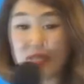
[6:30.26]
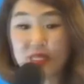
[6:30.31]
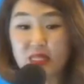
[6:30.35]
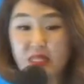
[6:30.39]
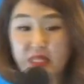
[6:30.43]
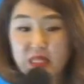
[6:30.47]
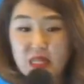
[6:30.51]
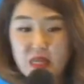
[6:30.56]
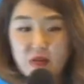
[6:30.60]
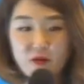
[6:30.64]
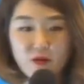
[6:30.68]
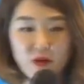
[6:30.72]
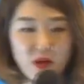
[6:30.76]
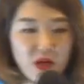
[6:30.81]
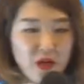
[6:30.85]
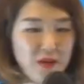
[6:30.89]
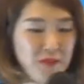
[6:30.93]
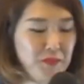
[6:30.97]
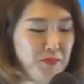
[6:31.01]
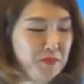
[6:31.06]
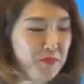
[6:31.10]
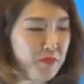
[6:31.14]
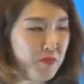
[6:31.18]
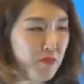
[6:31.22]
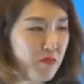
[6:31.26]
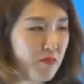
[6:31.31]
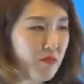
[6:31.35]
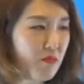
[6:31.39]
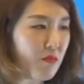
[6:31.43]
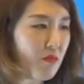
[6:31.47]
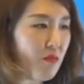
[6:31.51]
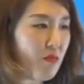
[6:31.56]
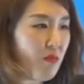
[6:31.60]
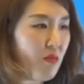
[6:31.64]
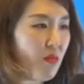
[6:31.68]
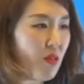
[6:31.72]
And serum,
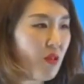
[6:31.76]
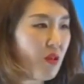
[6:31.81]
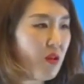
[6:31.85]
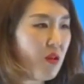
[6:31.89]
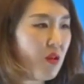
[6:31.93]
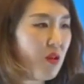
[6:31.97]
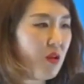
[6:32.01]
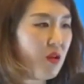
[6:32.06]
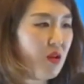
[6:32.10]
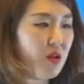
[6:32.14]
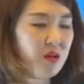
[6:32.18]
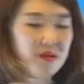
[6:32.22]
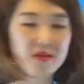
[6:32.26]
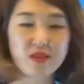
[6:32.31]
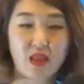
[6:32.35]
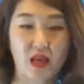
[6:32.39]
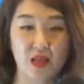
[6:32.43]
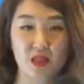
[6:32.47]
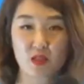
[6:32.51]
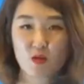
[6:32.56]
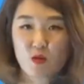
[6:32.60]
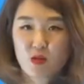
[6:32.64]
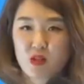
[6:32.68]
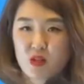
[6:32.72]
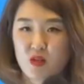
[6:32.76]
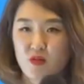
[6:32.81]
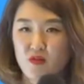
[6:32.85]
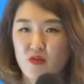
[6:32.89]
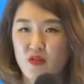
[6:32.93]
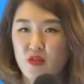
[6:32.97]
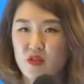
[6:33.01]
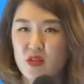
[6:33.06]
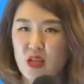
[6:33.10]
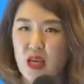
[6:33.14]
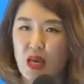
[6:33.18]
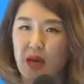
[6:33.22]
that's what's
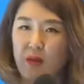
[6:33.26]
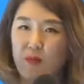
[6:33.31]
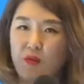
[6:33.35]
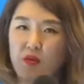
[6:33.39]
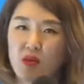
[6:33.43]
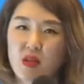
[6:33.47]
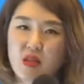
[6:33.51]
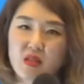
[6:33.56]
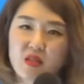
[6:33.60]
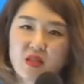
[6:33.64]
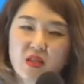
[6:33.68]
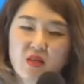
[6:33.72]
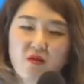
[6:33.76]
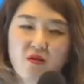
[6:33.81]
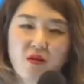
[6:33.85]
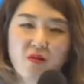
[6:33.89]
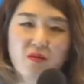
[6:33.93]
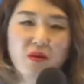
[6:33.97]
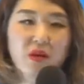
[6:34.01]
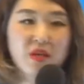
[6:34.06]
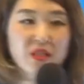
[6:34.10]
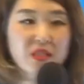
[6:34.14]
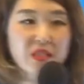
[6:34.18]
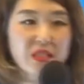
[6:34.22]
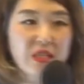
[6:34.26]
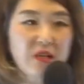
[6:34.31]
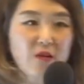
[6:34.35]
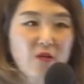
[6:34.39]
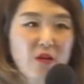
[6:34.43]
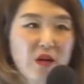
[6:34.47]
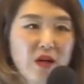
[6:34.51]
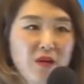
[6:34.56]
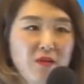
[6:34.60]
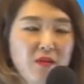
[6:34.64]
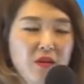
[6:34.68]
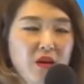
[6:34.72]
confusing, ampule and serum.
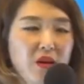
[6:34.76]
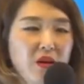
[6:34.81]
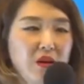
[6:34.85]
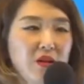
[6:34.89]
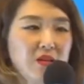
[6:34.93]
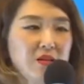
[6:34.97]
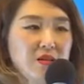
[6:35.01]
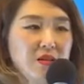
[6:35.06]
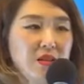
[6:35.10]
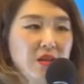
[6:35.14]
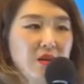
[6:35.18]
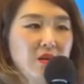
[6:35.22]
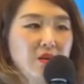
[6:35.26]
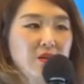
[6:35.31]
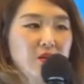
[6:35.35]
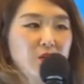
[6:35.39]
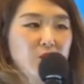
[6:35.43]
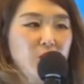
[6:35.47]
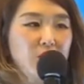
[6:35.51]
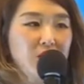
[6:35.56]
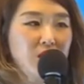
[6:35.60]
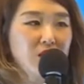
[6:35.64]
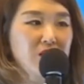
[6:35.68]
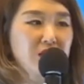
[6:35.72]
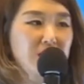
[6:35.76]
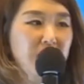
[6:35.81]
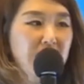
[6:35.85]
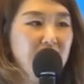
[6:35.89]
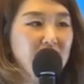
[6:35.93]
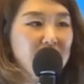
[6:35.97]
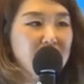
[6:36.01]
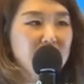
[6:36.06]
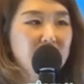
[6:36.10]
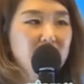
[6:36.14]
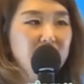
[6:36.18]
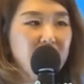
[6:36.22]
Serum deals with the
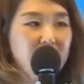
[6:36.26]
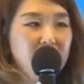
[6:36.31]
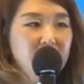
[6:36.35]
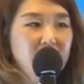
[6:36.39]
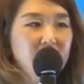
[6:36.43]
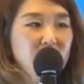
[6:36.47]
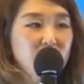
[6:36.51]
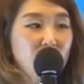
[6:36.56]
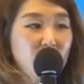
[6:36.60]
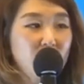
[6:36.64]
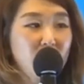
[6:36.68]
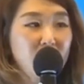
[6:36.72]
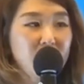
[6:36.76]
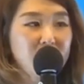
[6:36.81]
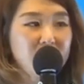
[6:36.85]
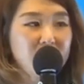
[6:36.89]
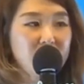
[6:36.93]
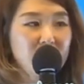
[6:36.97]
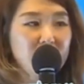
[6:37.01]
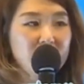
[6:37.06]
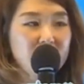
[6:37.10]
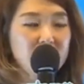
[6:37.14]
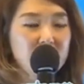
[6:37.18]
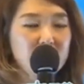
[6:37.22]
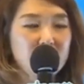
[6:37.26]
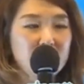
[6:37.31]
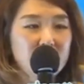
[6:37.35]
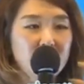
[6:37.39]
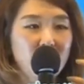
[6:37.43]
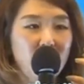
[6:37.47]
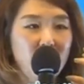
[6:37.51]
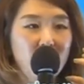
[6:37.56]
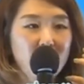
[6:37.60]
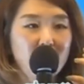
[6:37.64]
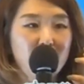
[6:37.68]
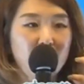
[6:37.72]
density, derma density
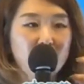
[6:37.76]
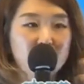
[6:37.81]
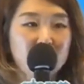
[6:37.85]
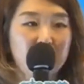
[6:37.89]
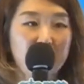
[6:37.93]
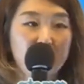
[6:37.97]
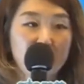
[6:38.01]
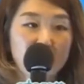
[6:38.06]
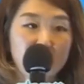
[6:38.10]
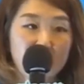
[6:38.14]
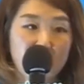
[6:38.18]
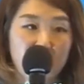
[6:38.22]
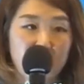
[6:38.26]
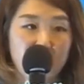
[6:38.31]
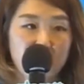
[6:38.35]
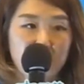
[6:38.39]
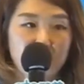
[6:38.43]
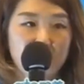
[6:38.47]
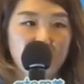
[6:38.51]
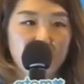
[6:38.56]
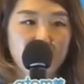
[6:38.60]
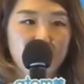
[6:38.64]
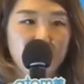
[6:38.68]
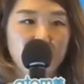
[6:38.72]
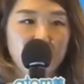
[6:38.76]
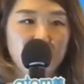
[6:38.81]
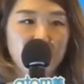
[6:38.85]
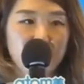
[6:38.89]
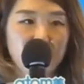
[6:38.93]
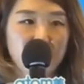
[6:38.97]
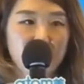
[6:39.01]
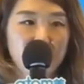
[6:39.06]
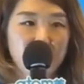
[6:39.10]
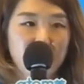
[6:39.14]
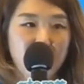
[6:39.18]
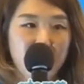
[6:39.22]
compact inside,
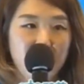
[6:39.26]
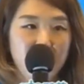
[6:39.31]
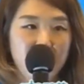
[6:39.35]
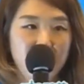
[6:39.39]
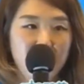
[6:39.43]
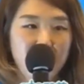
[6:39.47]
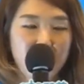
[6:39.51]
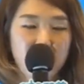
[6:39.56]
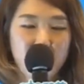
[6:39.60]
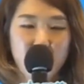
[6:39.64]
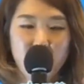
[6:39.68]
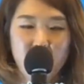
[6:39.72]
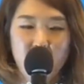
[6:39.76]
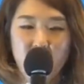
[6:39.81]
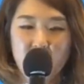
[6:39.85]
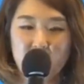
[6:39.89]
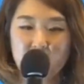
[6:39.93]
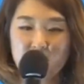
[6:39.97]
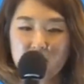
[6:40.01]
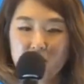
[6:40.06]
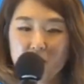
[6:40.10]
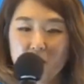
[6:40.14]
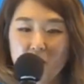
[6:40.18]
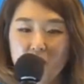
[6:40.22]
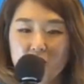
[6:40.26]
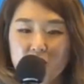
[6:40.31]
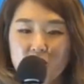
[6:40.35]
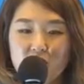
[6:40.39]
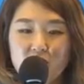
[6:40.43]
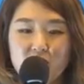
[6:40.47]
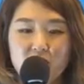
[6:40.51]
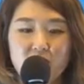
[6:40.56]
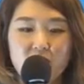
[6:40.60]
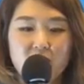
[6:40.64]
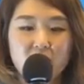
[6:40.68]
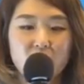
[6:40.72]
okay? And the
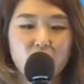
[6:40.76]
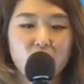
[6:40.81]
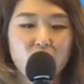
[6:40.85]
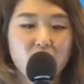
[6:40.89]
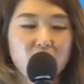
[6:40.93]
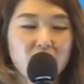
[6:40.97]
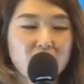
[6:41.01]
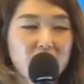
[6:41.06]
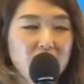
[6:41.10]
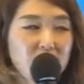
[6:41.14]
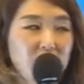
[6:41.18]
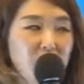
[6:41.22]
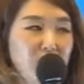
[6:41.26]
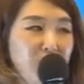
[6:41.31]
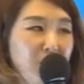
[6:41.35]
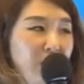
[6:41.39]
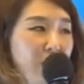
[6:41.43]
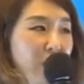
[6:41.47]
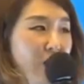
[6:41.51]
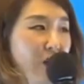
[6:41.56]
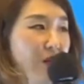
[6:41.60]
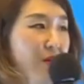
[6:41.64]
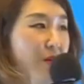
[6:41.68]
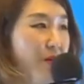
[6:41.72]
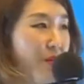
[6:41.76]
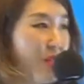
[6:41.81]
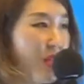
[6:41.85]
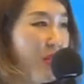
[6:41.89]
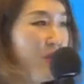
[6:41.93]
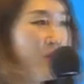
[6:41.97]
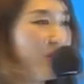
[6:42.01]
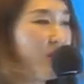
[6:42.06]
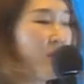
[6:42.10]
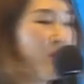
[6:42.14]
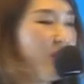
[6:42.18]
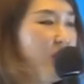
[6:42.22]
lotion deals with the derma
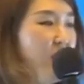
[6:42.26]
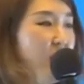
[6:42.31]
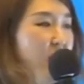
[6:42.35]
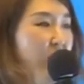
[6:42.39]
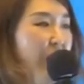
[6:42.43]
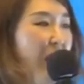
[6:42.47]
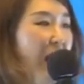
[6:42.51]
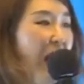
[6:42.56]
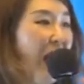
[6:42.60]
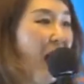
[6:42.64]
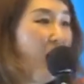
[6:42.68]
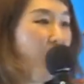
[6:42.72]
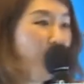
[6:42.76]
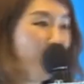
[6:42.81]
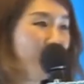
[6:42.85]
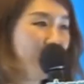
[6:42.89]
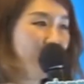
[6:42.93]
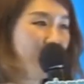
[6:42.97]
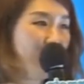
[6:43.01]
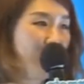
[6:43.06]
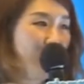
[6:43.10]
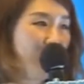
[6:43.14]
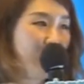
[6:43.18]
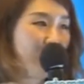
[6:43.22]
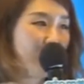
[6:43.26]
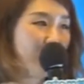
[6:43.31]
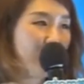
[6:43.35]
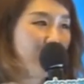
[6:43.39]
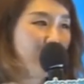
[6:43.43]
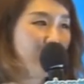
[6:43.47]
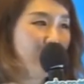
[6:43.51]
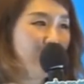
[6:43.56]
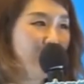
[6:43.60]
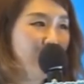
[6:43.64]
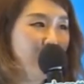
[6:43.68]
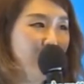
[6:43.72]
density outside.
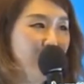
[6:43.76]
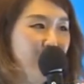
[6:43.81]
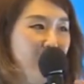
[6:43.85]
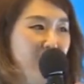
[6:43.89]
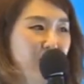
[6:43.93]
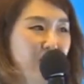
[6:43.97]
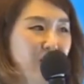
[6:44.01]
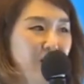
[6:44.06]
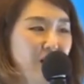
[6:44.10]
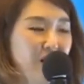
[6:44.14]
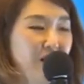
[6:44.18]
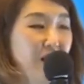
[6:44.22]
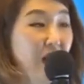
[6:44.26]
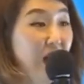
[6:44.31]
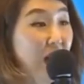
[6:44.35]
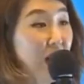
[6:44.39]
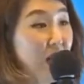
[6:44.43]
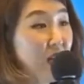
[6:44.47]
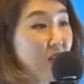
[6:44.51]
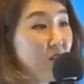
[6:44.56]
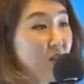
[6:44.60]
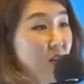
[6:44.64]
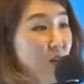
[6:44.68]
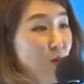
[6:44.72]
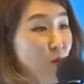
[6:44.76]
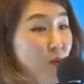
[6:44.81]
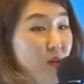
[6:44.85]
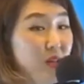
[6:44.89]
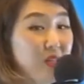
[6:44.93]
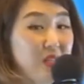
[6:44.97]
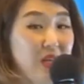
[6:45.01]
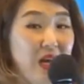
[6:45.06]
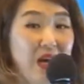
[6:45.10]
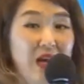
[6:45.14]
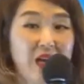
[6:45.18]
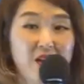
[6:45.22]
And eye cream, what
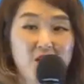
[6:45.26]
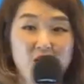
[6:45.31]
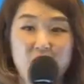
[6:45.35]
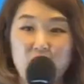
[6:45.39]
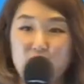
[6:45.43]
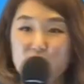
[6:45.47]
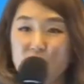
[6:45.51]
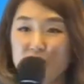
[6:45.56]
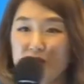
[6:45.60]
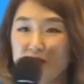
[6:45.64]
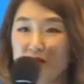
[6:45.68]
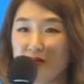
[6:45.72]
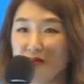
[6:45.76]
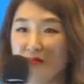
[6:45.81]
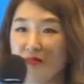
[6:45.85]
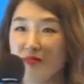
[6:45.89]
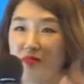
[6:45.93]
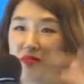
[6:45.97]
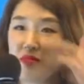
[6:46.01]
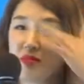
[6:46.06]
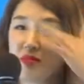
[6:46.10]
does eye cream do?